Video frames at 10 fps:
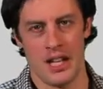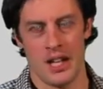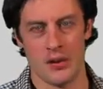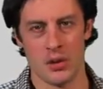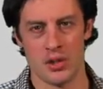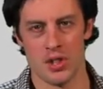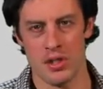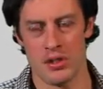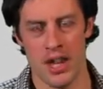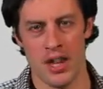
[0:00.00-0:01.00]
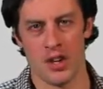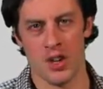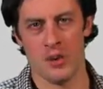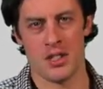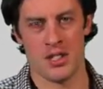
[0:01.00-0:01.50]
Now of course the UK
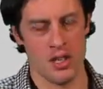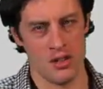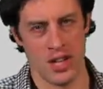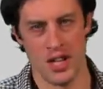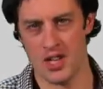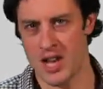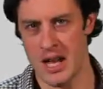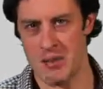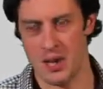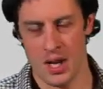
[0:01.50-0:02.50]
economy is in okay shape,